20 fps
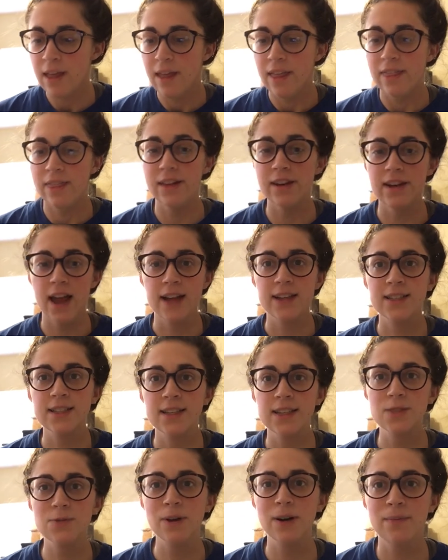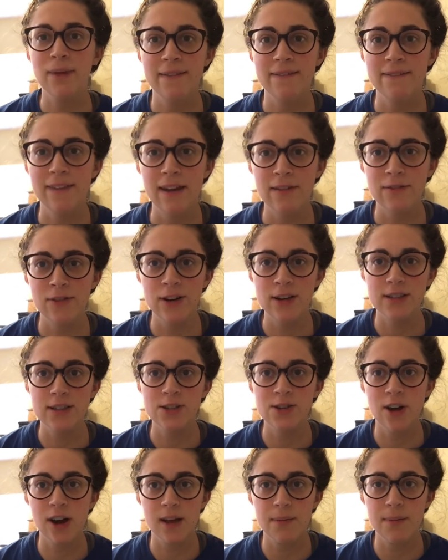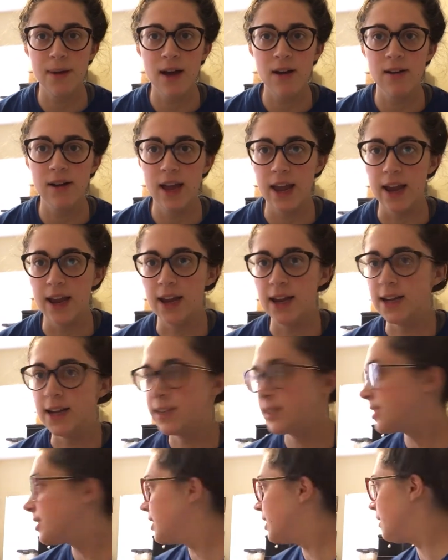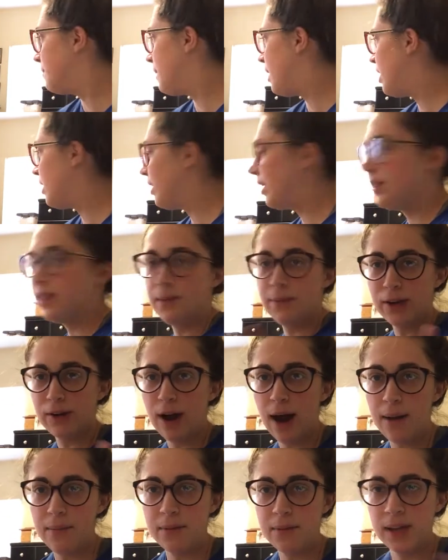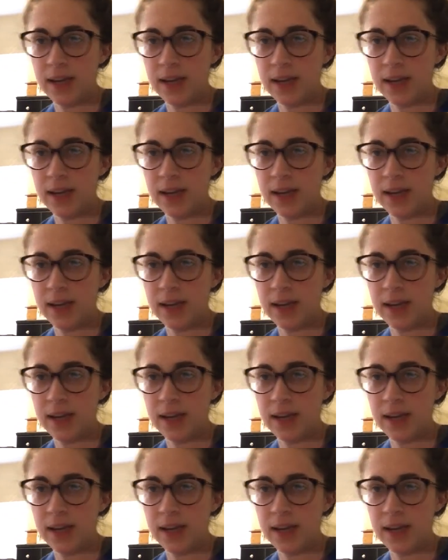The next is one of my favorite to talk about, and let me grab an